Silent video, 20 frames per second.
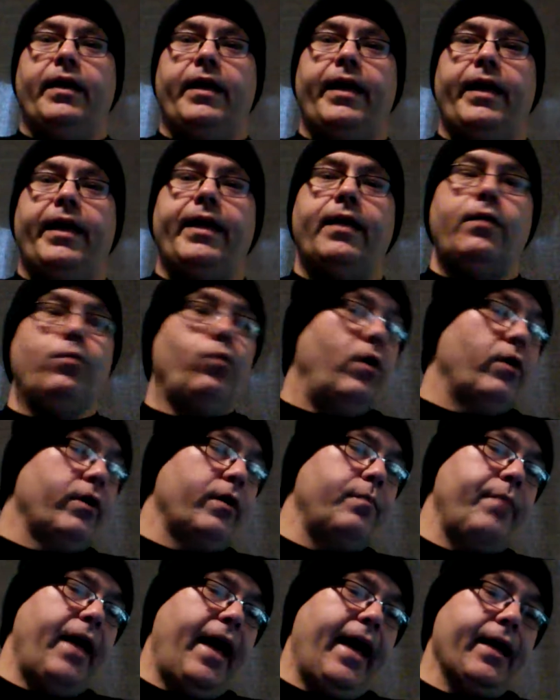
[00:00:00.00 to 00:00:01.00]
And
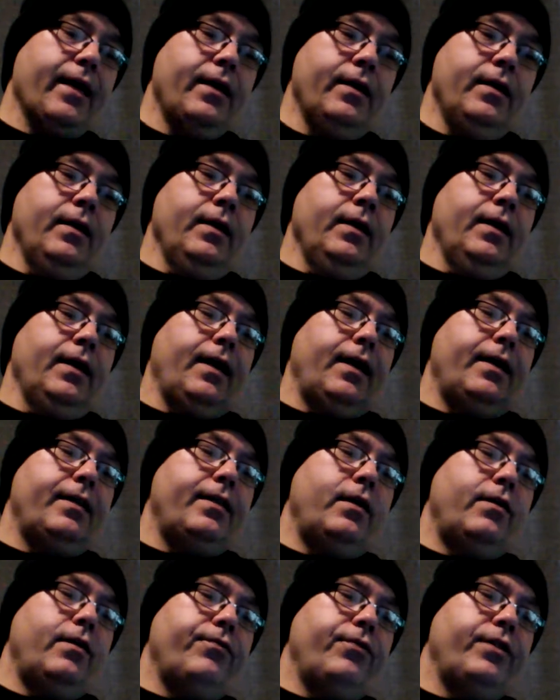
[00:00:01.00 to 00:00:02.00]
welcome back. I
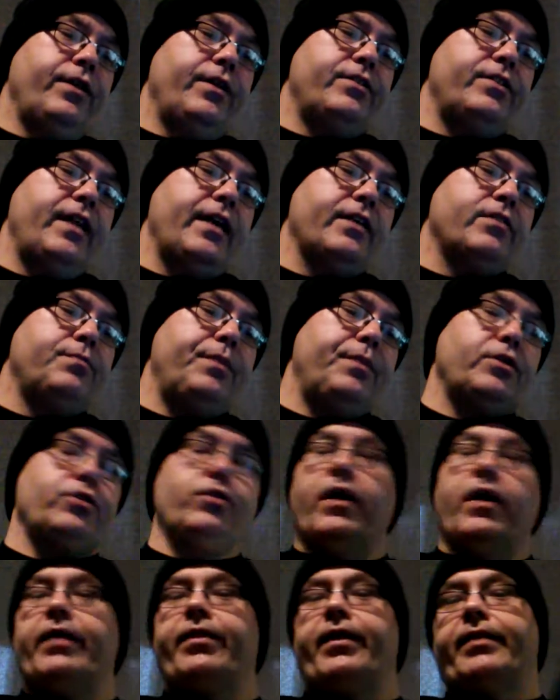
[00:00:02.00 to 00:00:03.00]
thought for this next
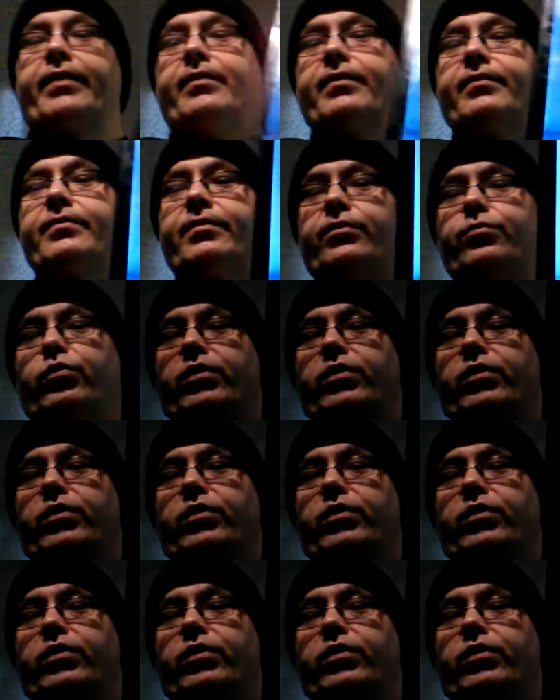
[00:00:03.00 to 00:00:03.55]
picture, I think this is